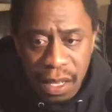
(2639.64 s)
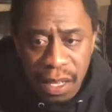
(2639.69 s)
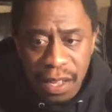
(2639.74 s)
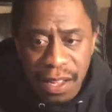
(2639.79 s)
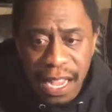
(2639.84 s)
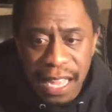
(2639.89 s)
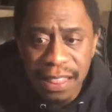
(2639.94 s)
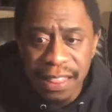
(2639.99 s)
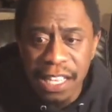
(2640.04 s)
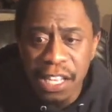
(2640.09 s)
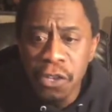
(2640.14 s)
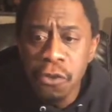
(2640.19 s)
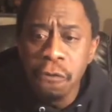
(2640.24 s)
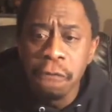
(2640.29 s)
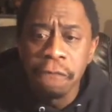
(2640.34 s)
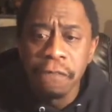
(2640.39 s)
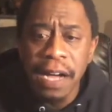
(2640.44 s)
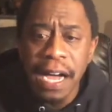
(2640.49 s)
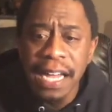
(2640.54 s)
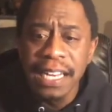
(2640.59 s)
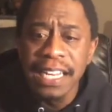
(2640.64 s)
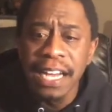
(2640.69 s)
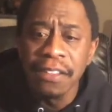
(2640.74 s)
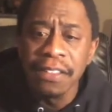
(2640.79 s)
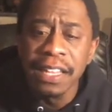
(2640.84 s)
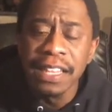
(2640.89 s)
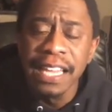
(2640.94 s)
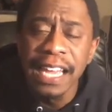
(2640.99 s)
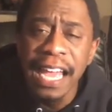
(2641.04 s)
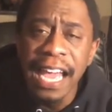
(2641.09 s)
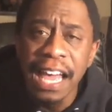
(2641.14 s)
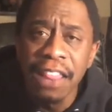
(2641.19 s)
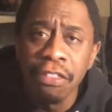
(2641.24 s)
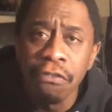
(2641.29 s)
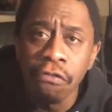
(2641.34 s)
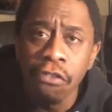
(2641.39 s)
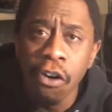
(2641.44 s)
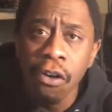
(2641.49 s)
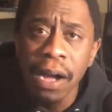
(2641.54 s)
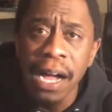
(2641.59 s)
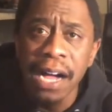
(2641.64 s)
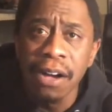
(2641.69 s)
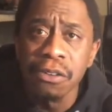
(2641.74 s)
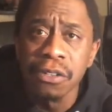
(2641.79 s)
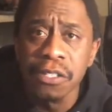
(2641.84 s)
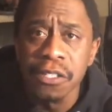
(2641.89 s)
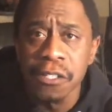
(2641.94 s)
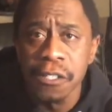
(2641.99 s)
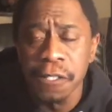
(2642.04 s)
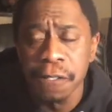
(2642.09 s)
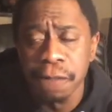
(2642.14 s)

And then you find out that they had the wrong house.